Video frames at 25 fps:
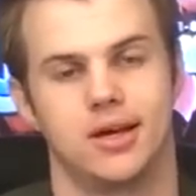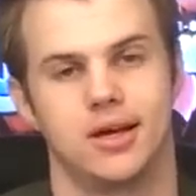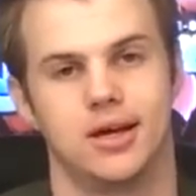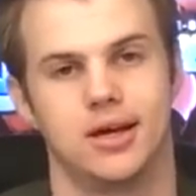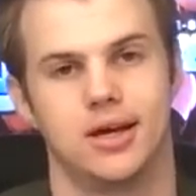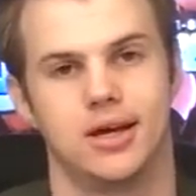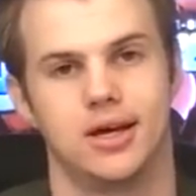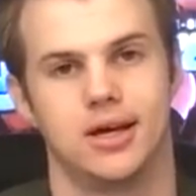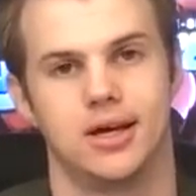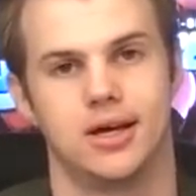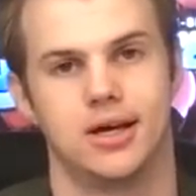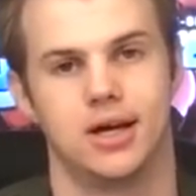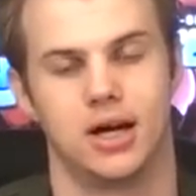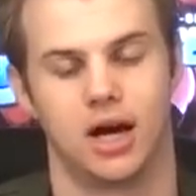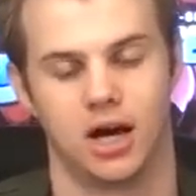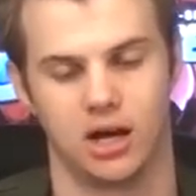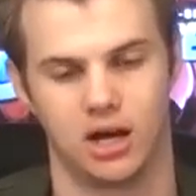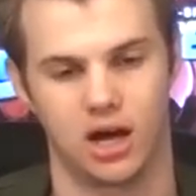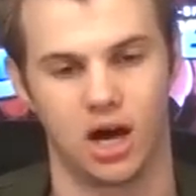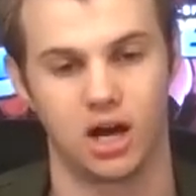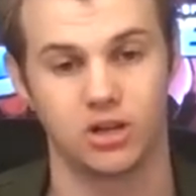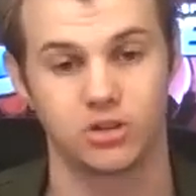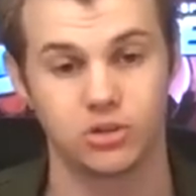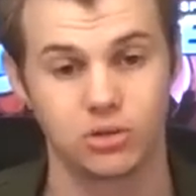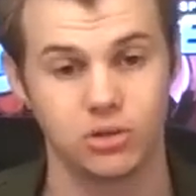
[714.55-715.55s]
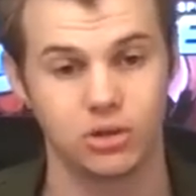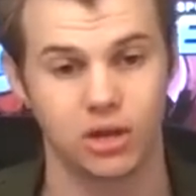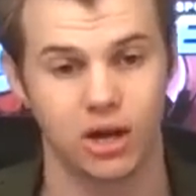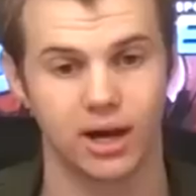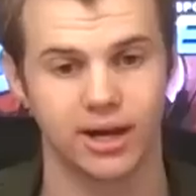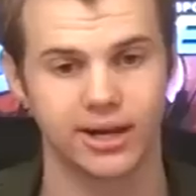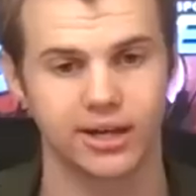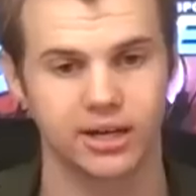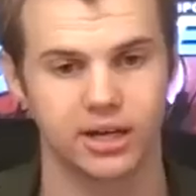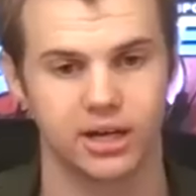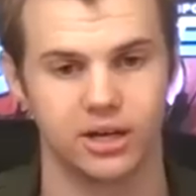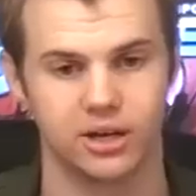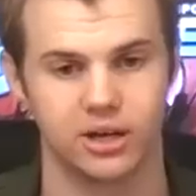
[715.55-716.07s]
I do
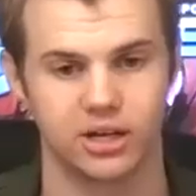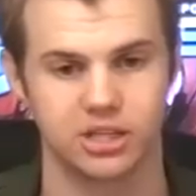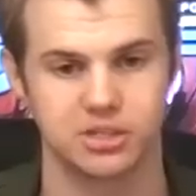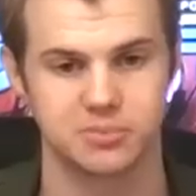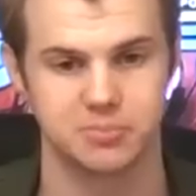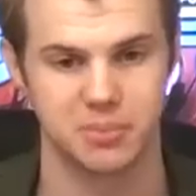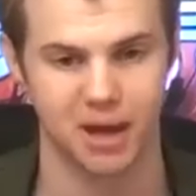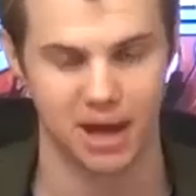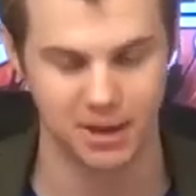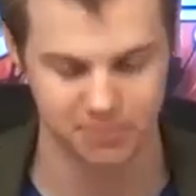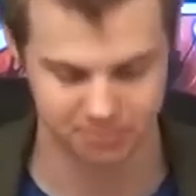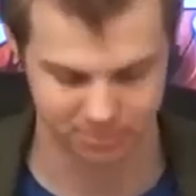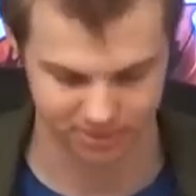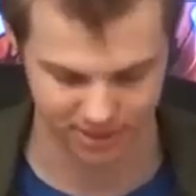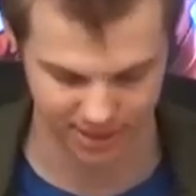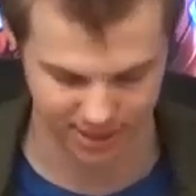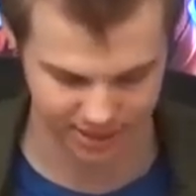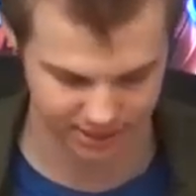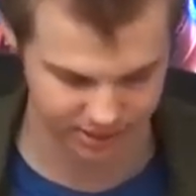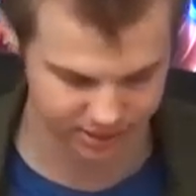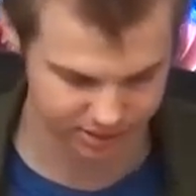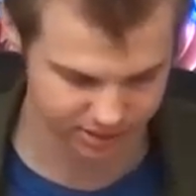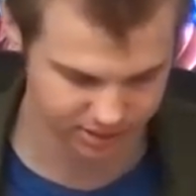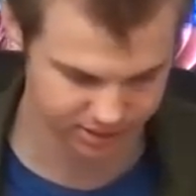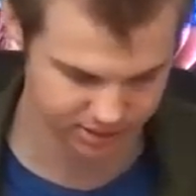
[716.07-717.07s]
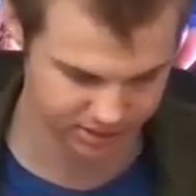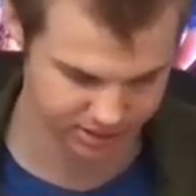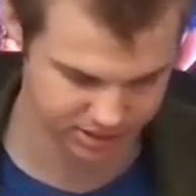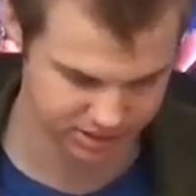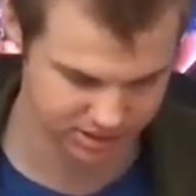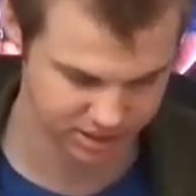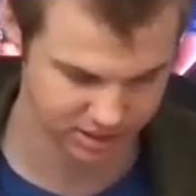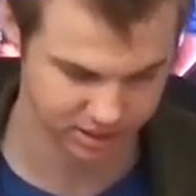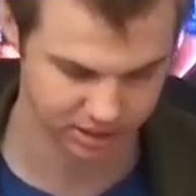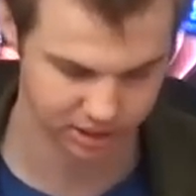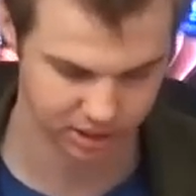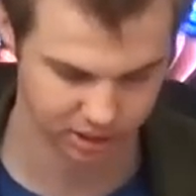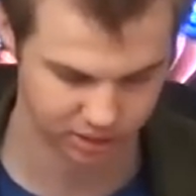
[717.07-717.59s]
like a nice matte black
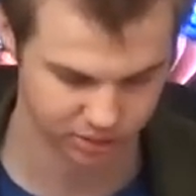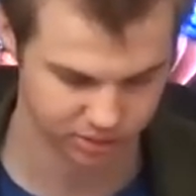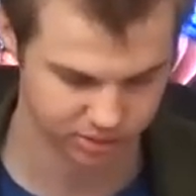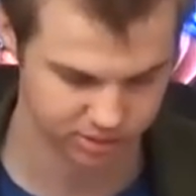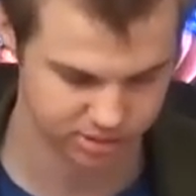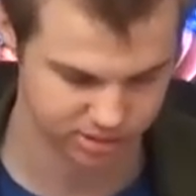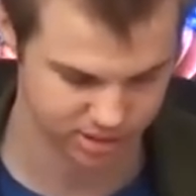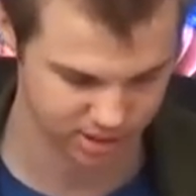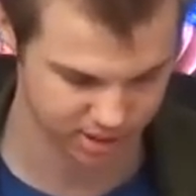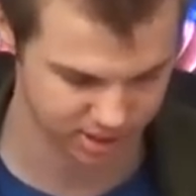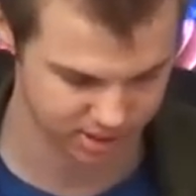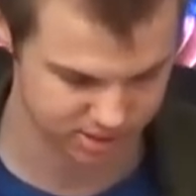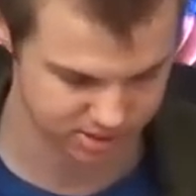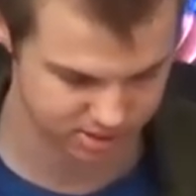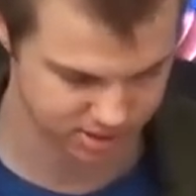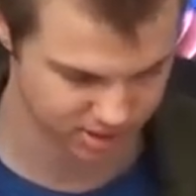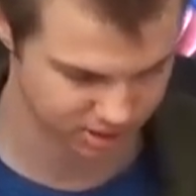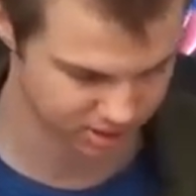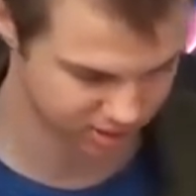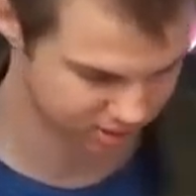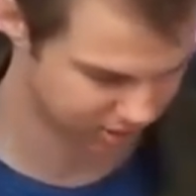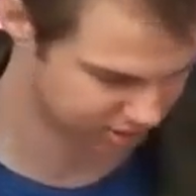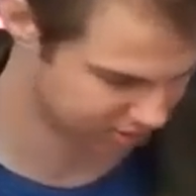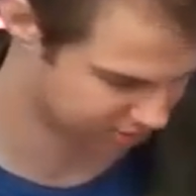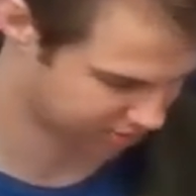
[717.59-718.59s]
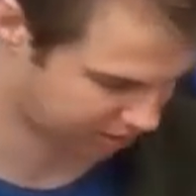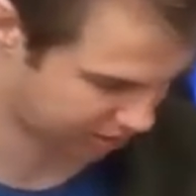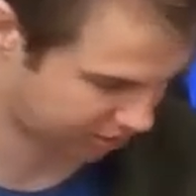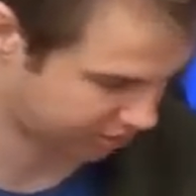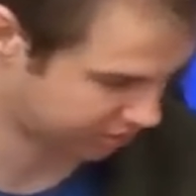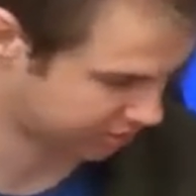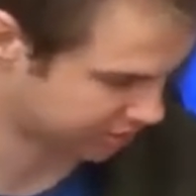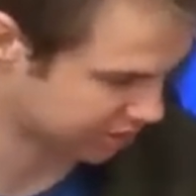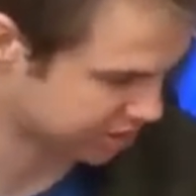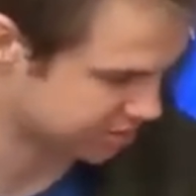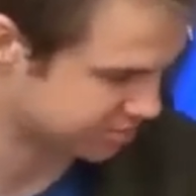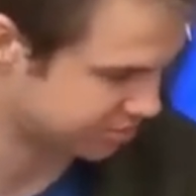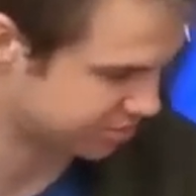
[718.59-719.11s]
setting across the headset. I
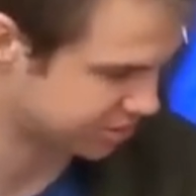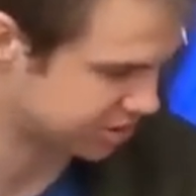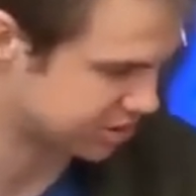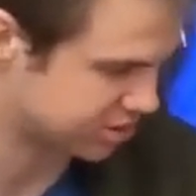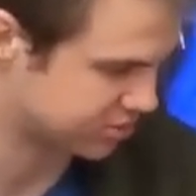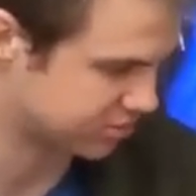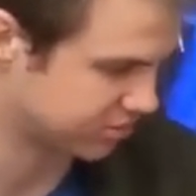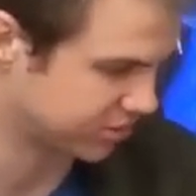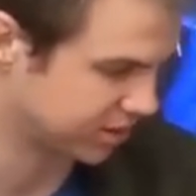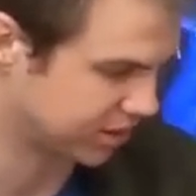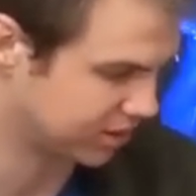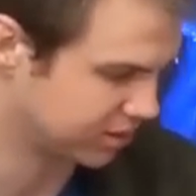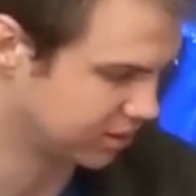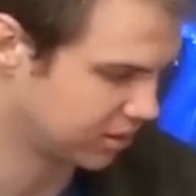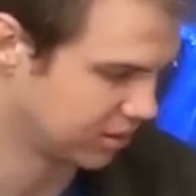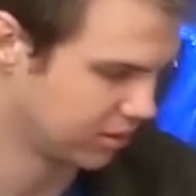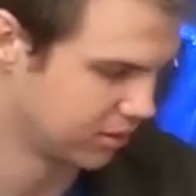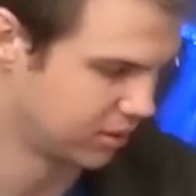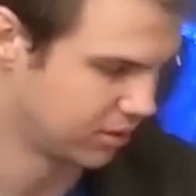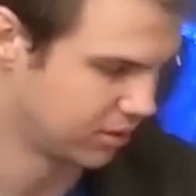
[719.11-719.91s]
think that's pretty sweet.